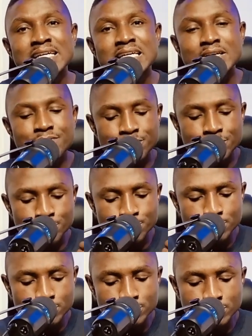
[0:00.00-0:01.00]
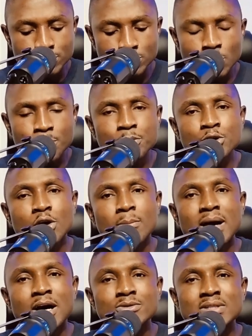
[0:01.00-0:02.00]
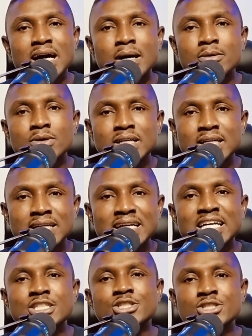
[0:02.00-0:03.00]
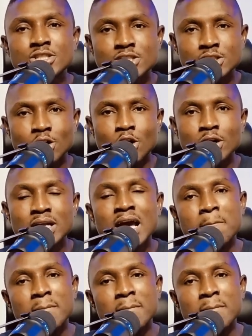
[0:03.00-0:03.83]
If you open your mouth and declare that Jesus is Lord,